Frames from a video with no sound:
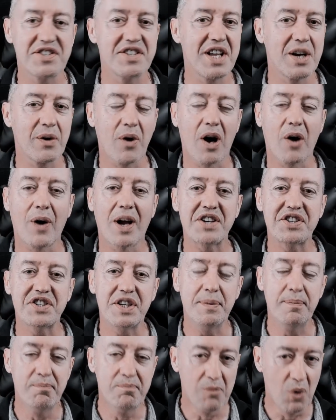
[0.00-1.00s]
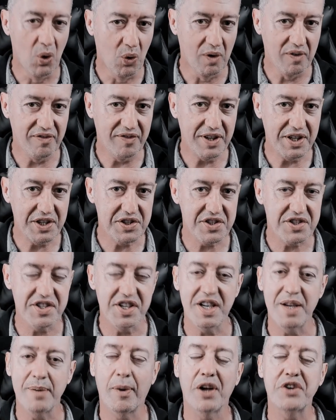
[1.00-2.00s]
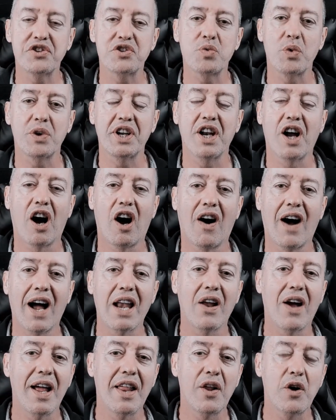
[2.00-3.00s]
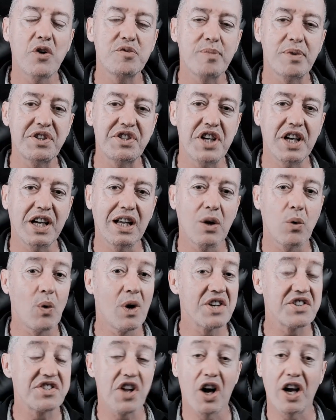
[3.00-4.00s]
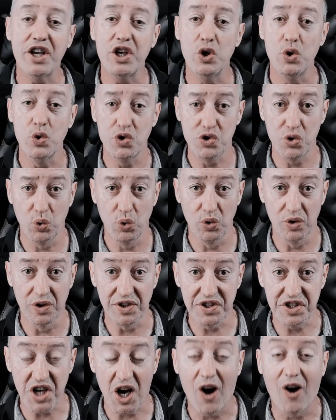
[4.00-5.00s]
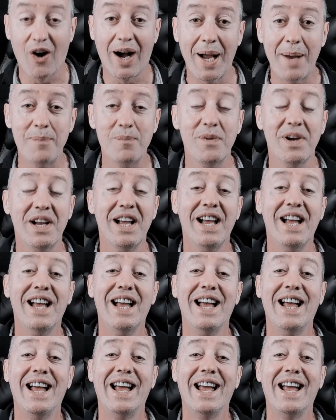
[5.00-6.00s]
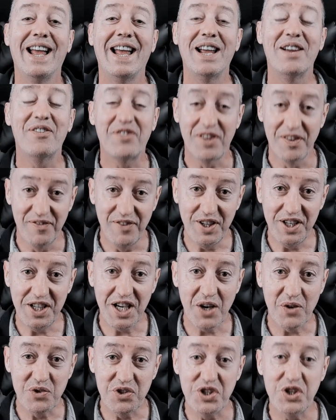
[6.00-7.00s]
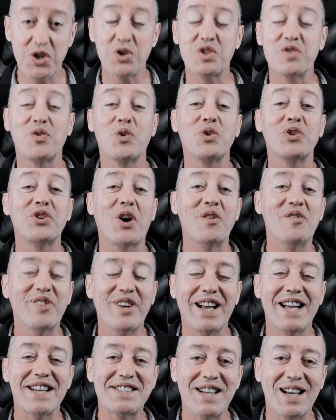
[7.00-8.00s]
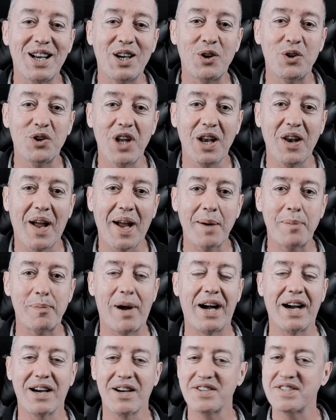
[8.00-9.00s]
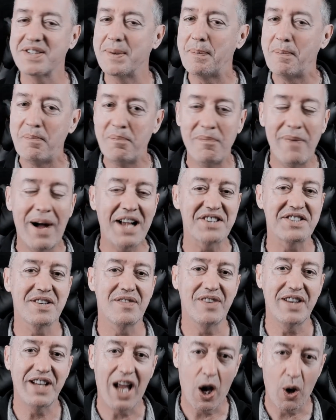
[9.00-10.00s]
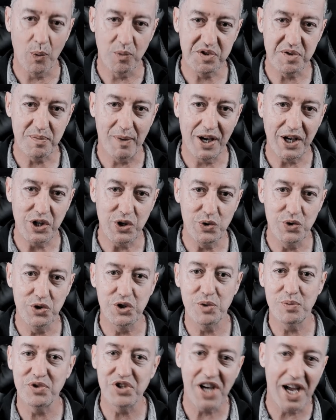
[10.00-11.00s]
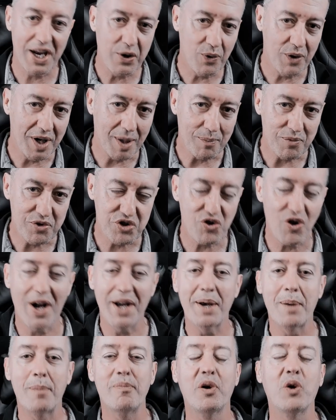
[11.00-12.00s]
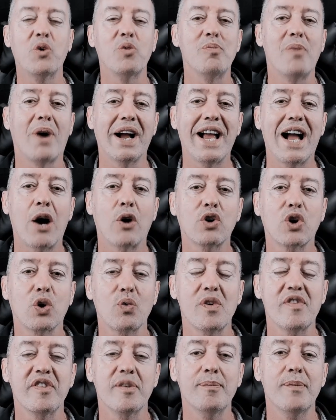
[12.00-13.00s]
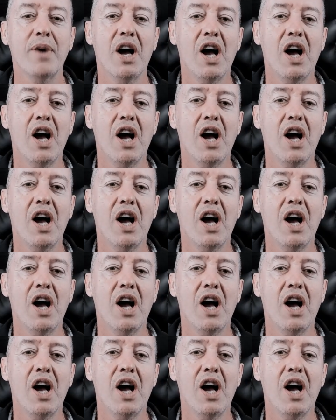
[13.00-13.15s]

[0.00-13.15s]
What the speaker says: There are actually more features in it, but I just wanted to highlight those particular ones that I use all the time. If the video is useful, don't forget to click on the like button because it massively helps my YouTube channel and I'm trying to build my algorithm.